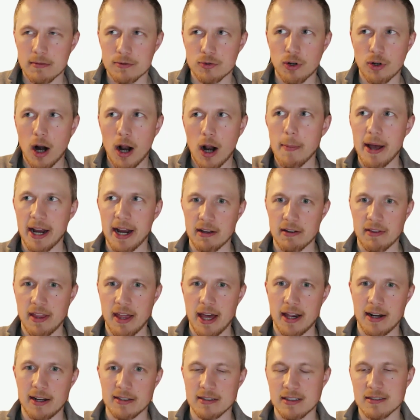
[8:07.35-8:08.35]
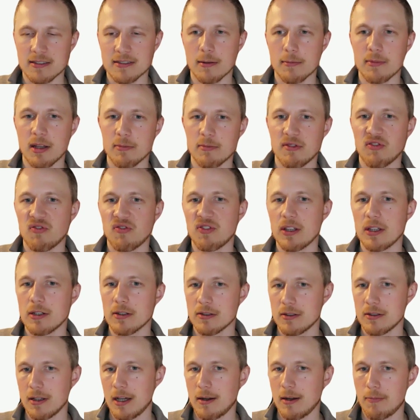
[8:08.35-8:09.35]
drawback of that is it sometimes
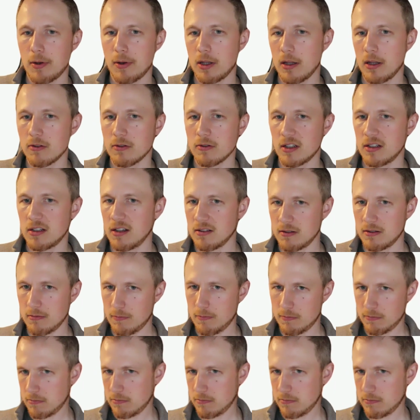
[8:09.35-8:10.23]
feels like Pelosi doesn't